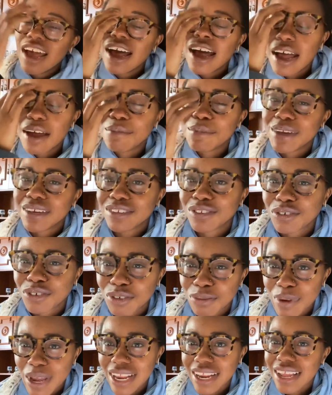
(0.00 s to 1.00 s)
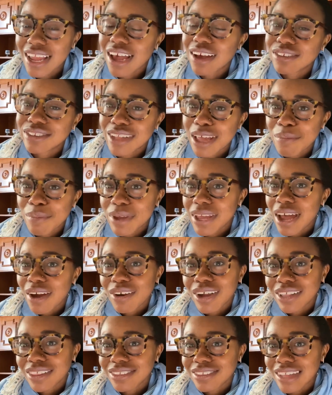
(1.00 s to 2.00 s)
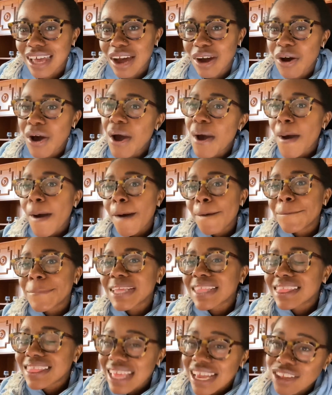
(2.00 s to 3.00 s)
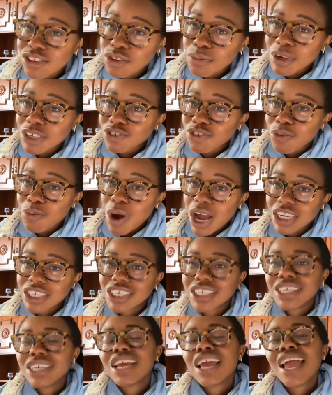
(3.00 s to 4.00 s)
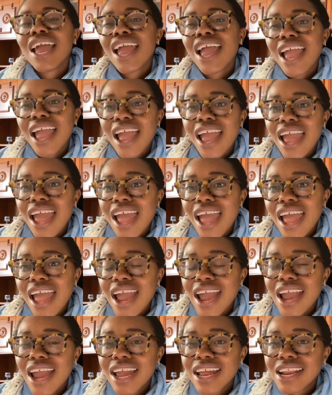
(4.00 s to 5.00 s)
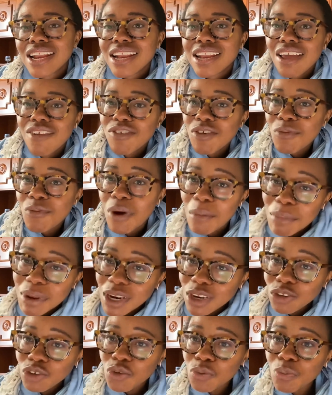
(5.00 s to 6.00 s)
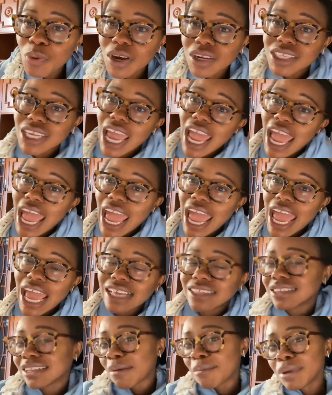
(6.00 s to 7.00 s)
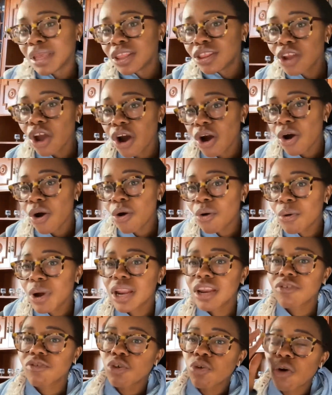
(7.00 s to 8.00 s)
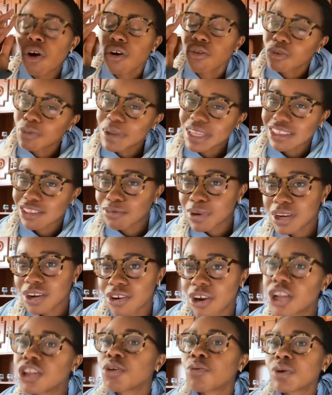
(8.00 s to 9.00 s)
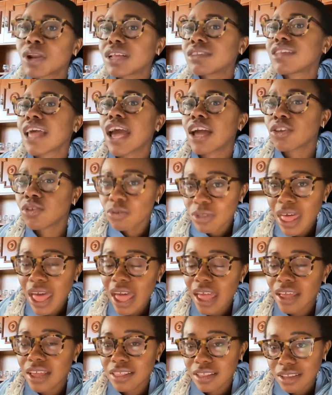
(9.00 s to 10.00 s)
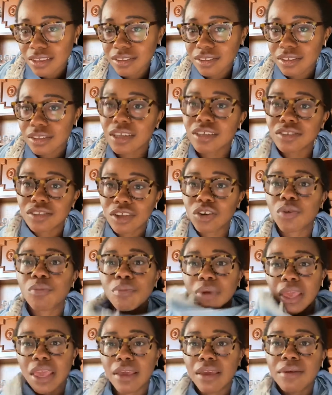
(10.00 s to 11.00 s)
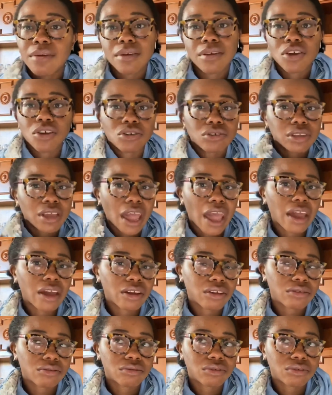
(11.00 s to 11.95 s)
I'm being so dramatic. I'll stop it. I'll cut this out. But thanks so much for watching. And if you want me to do more tags, let me know. And if you are a romance reader and no one has tagged you in this, consider me your tagger.